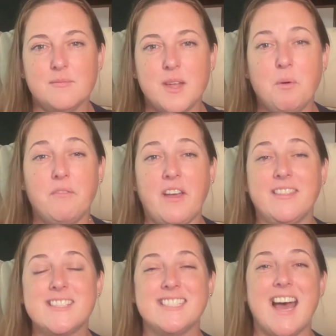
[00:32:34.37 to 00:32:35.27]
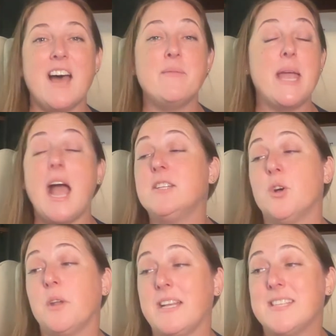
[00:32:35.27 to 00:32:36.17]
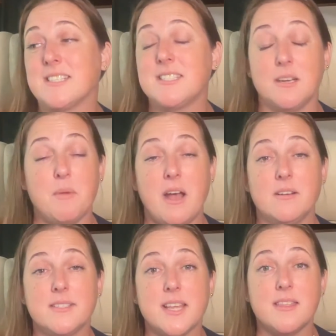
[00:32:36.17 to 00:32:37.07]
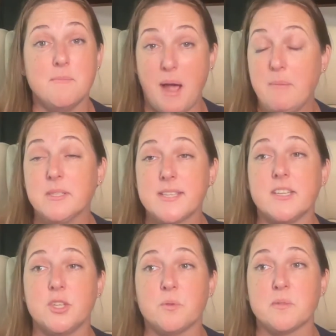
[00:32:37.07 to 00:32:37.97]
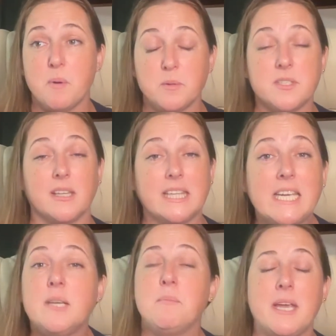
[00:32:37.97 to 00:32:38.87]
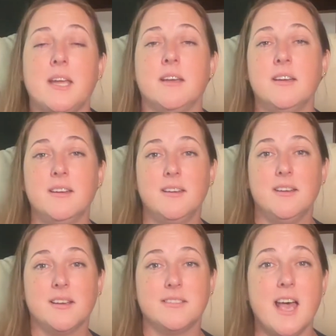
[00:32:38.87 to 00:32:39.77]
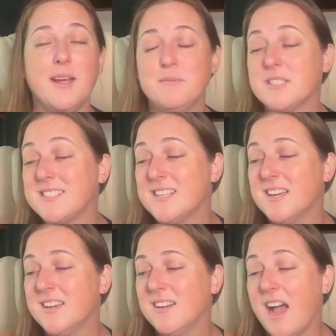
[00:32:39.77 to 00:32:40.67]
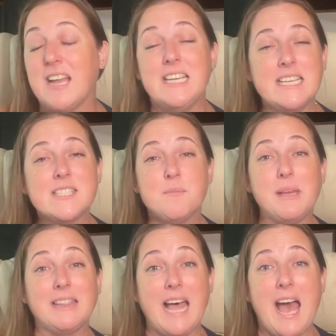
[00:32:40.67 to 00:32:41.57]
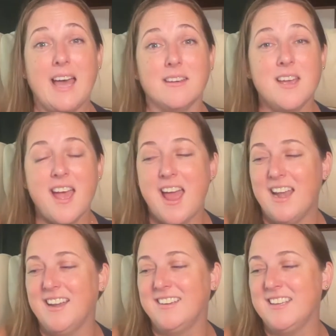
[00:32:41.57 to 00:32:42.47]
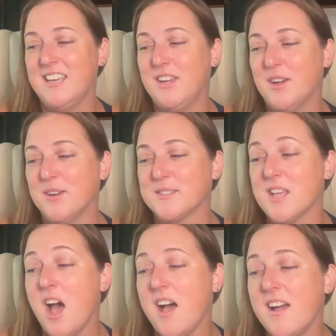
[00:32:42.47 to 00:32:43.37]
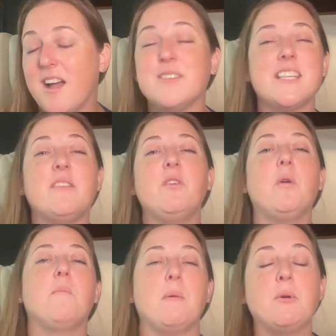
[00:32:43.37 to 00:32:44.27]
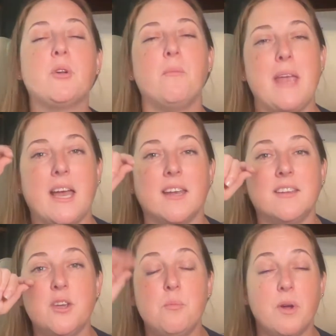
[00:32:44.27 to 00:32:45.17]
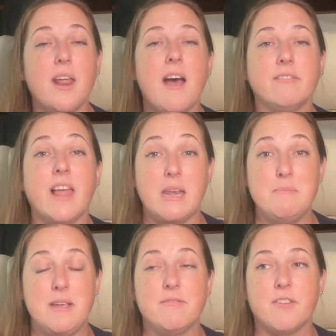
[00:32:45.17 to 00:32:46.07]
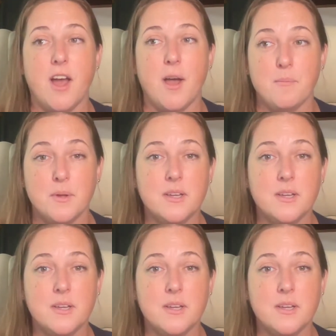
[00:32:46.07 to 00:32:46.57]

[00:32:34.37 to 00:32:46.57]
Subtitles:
well, if I'd listened to hubby, I texted him, I was like, the Bible says you were supposed to lead me because I need to be led. And he goes, I said, if you're a biblical man, you would have led me from